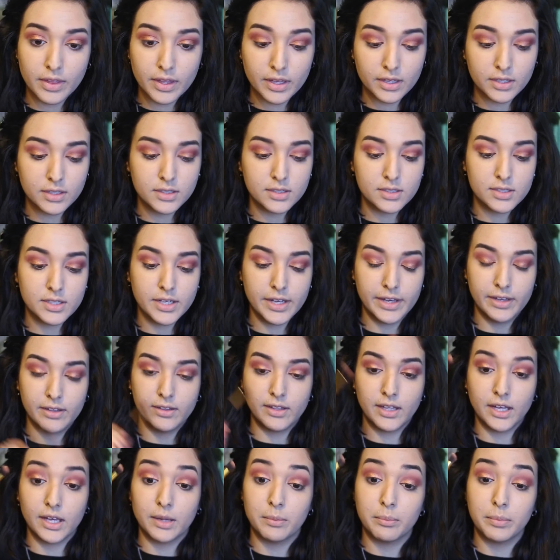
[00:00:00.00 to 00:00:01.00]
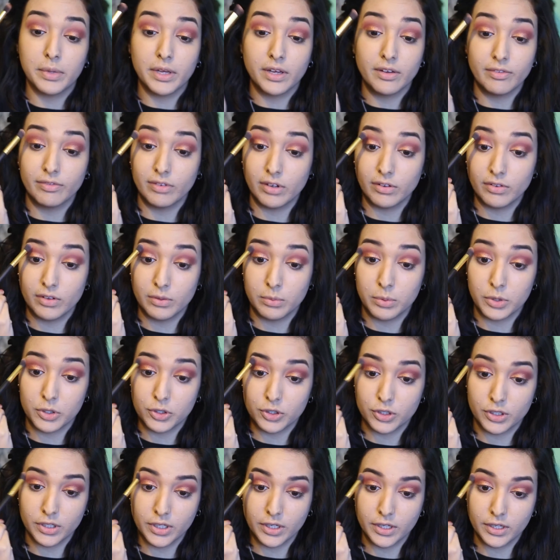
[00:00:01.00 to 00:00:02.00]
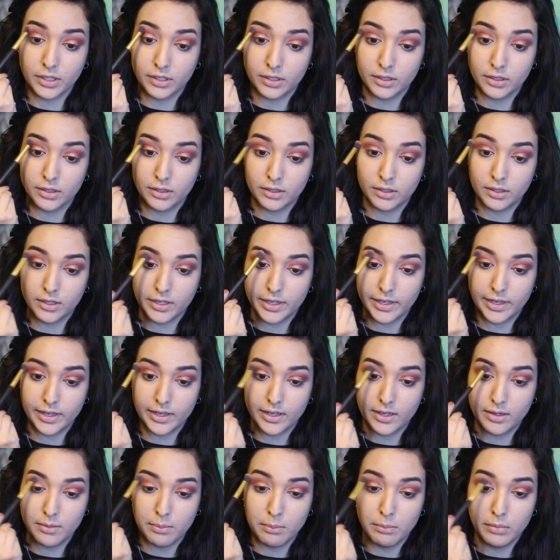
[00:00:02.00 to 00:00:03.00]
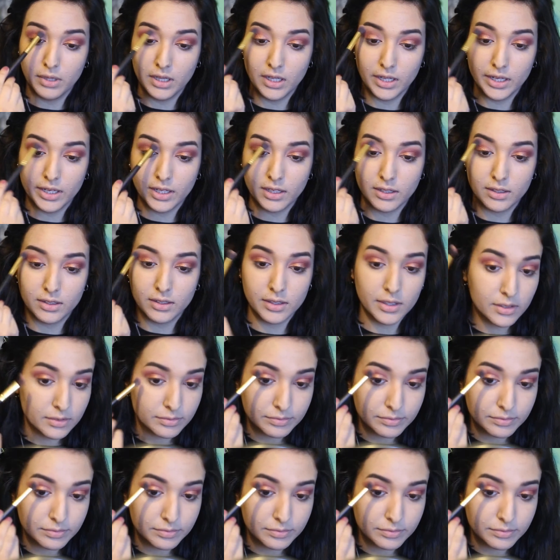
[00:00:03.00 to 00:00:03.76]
then take that big fluffy brush again and blend.